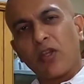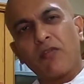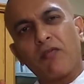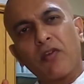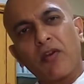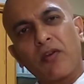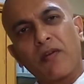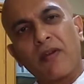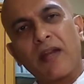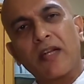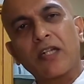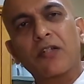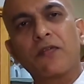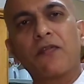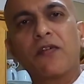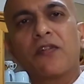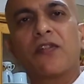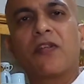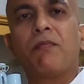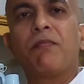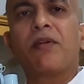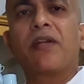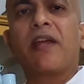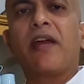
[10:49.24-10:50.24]
So if you're rushed for
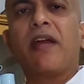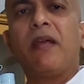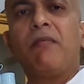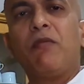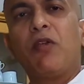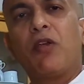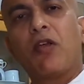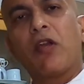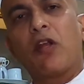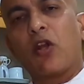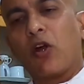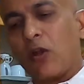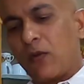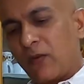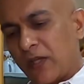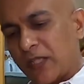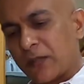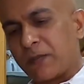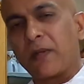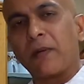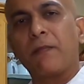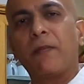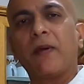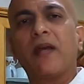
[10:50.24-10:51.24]
some time, you can
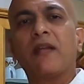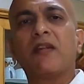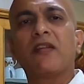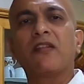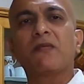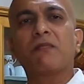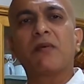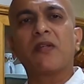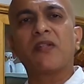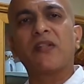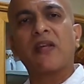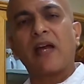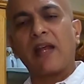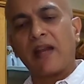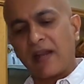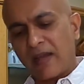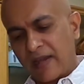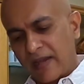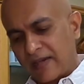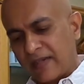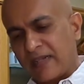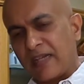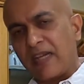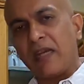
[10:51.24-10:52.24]
always prepare this
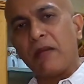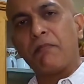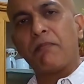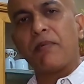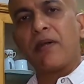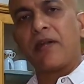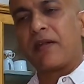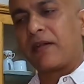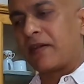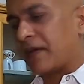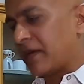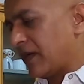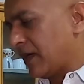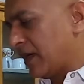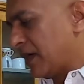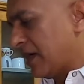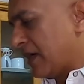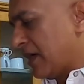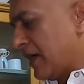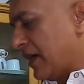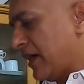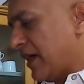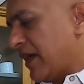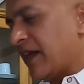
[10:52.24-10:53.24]
masala and keep it
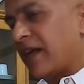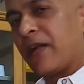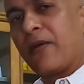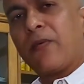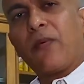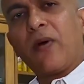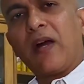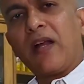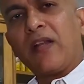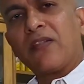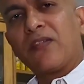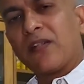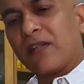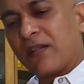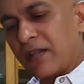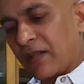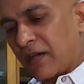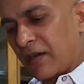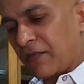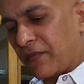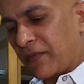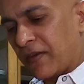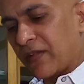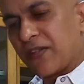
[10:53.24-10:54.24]
in advance in
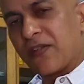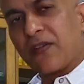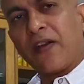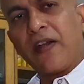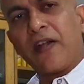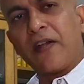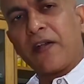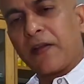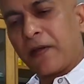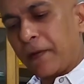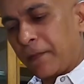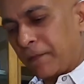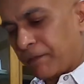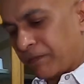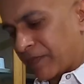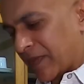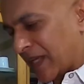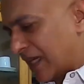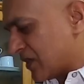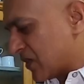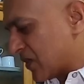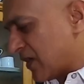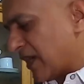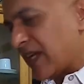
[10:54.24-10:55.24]
the refrigerator.
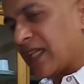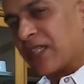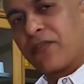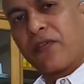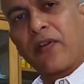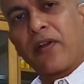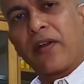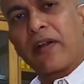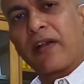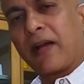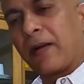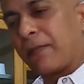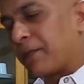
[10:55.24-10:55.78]
It stays for a